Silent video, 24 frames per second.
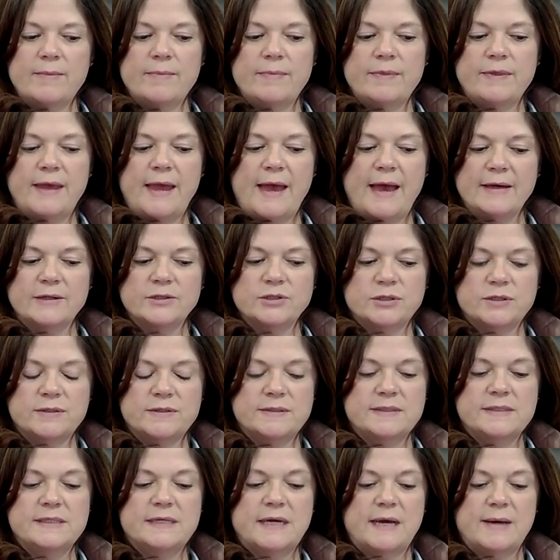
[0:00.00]
the action
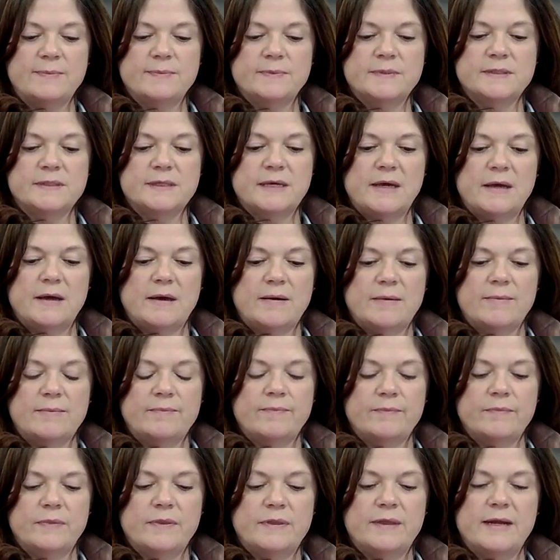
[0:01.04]
steps,
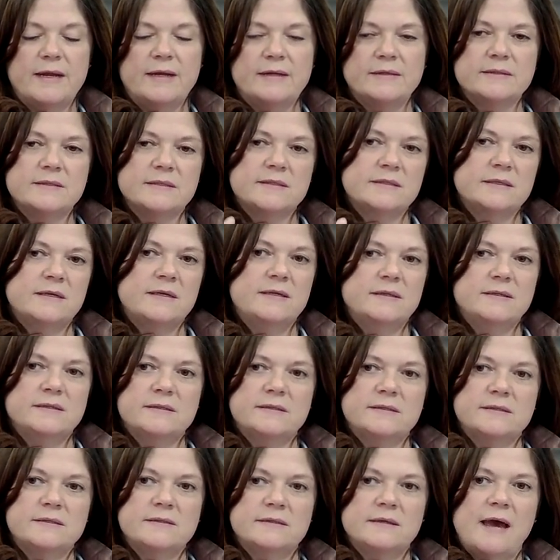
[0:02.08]
then
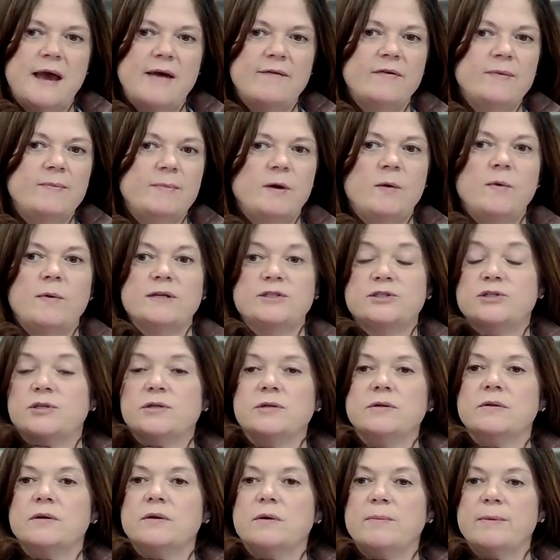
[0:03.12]
it's having me question
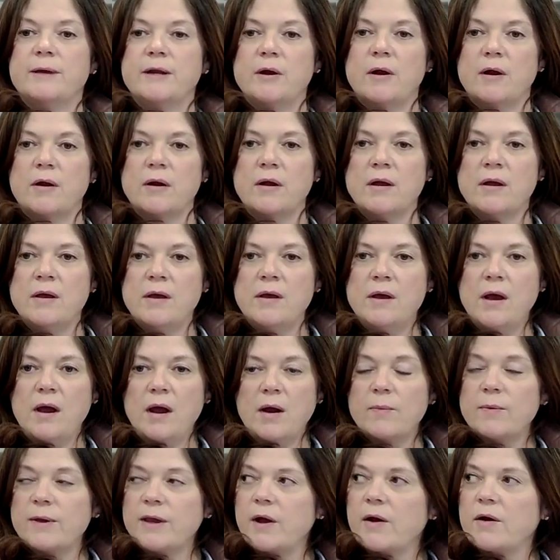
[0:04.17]
a little bit
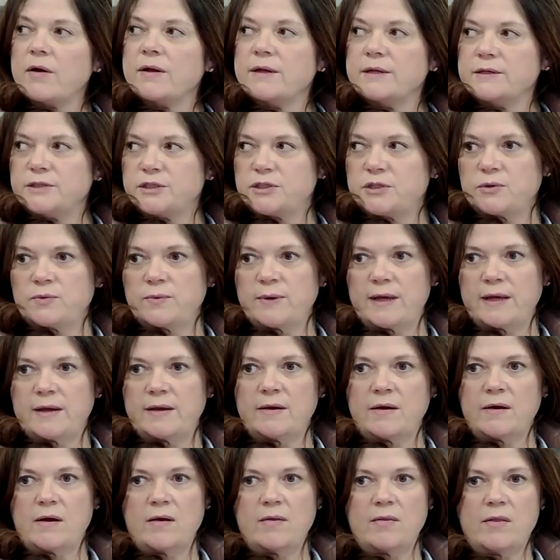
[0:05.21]
are we already doing
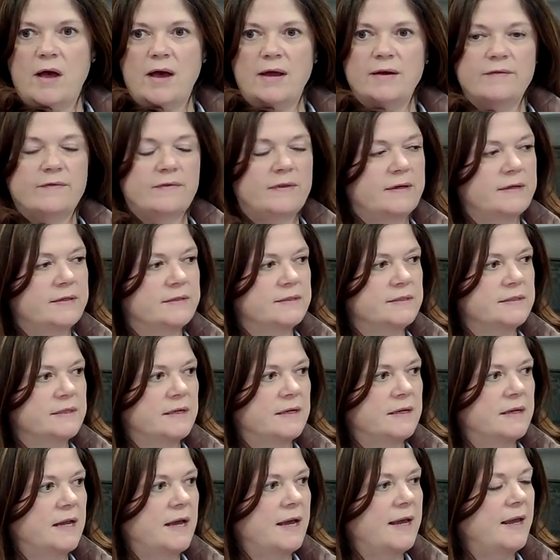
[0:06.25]
a lot of this?
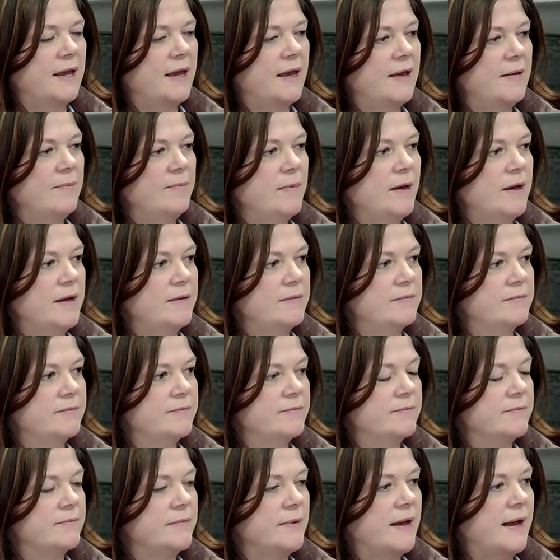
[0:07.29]
And I might
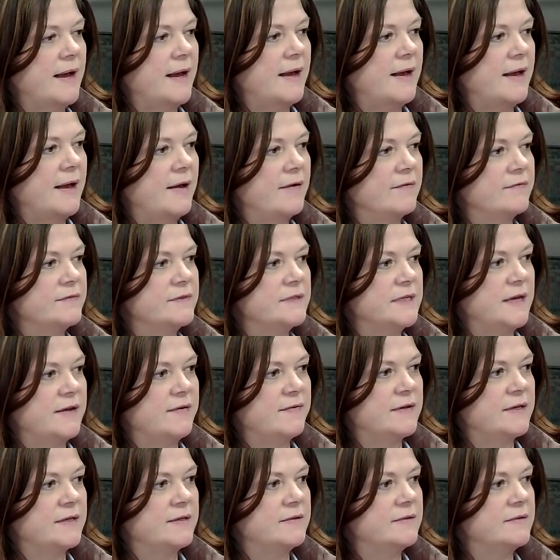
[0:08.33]
have
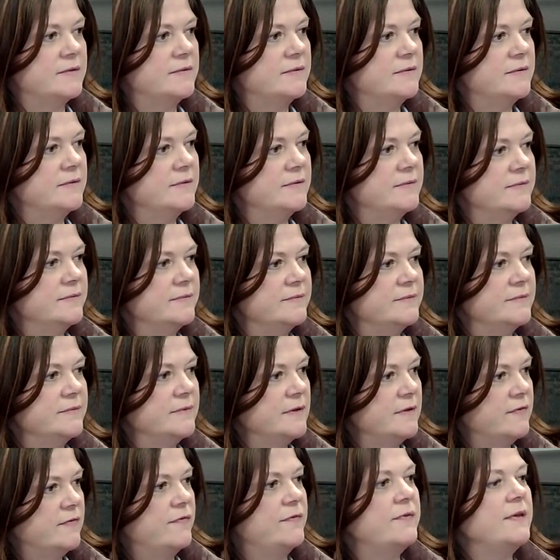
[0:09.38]
David
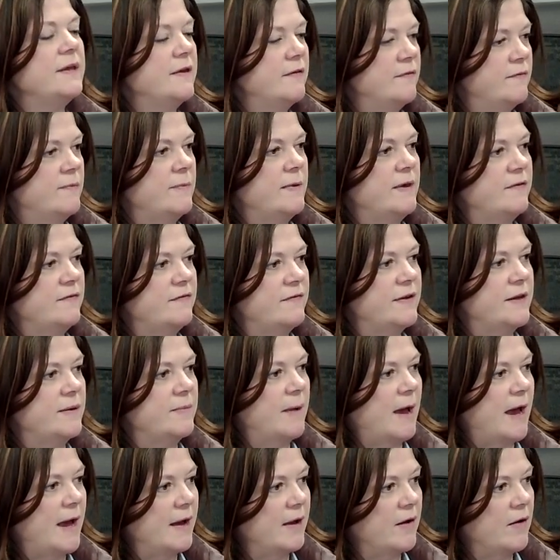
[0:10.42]
give me
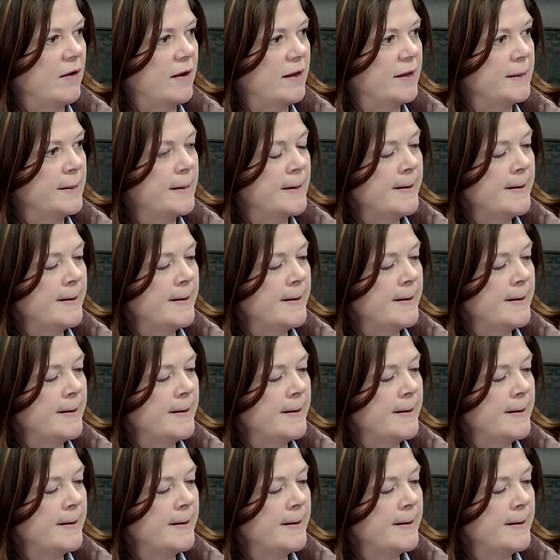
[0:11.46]
feedback on.